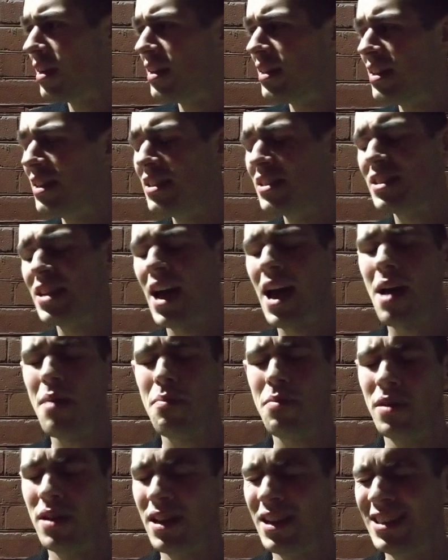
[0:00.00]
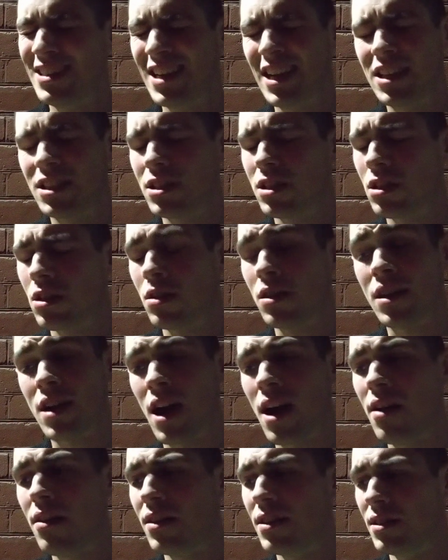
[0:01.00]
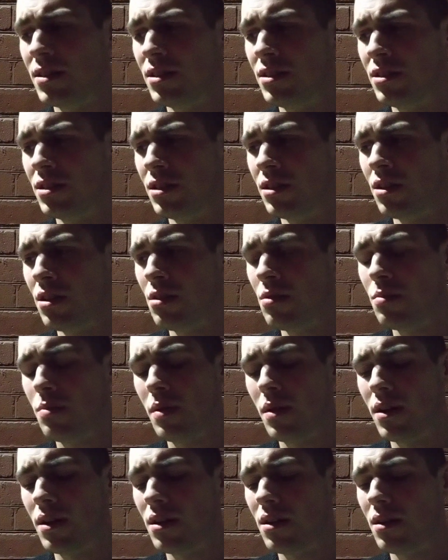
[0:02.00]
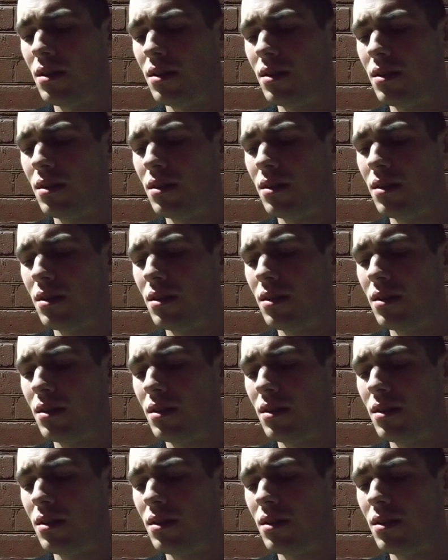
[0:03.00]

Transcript: It needs to happen. It takes a lot of courage, but